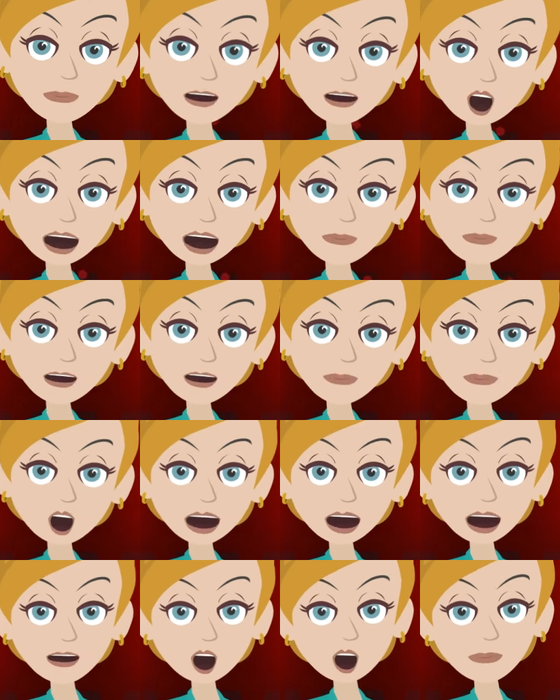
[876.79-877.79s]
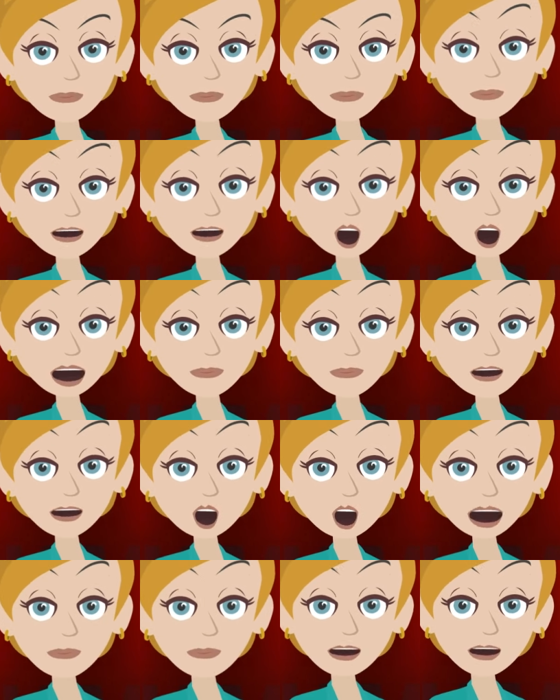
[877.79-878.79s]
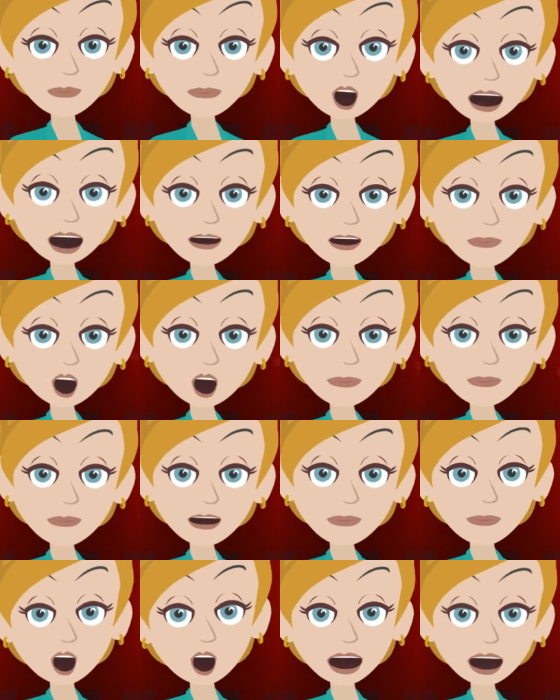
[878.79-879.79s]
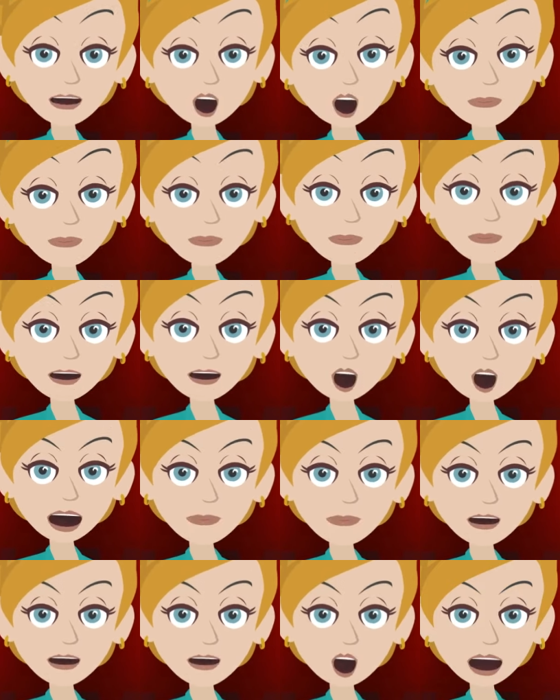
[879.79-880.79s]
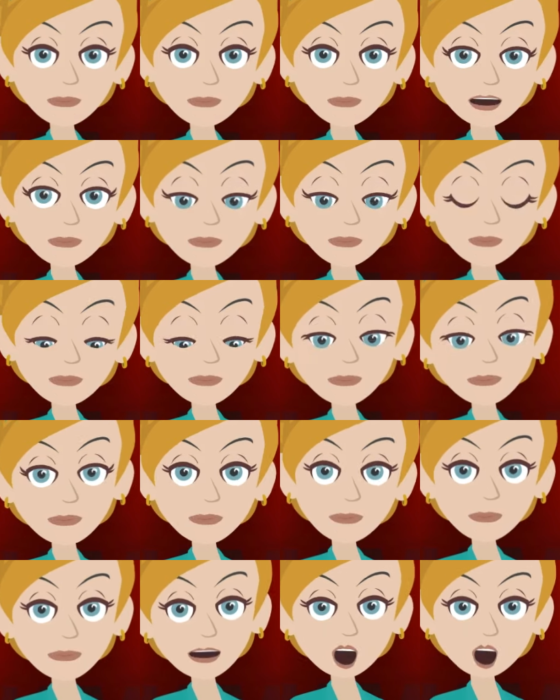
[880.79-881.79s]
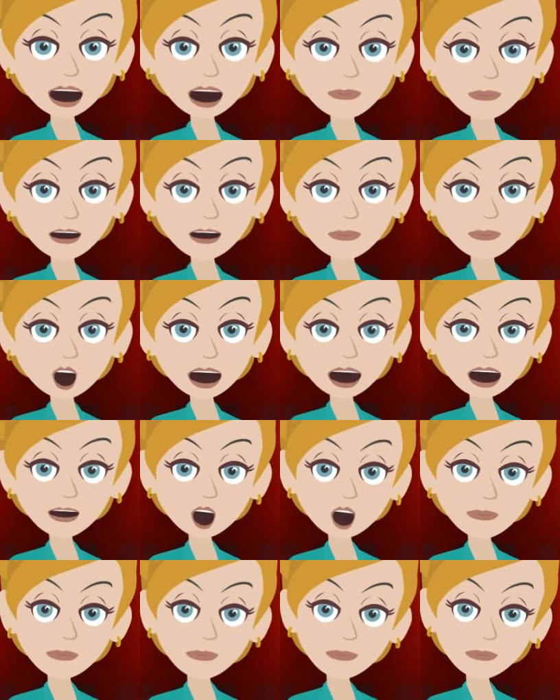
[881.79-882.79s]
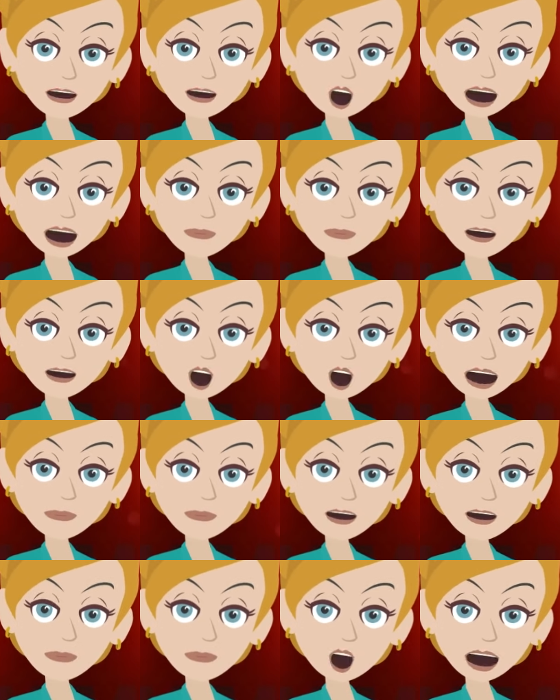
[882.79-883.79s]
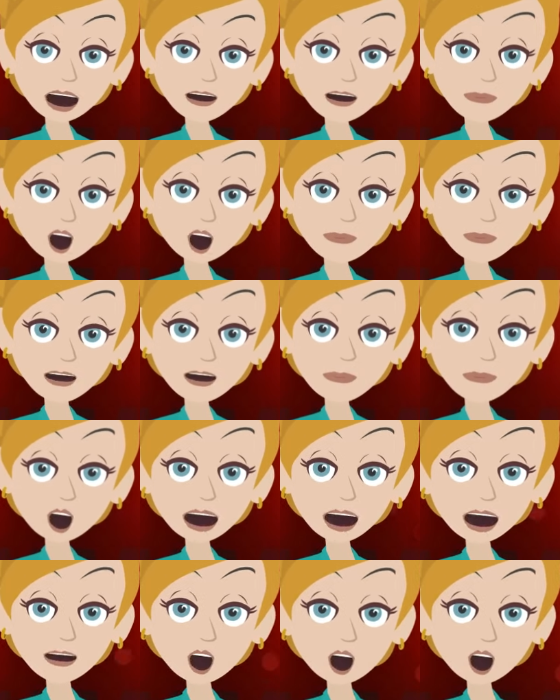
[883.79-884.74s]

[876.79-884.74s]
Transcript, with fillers: And Jerry takes wire and ties it so that if it does shake out, it won't fall into the fan belts and so on.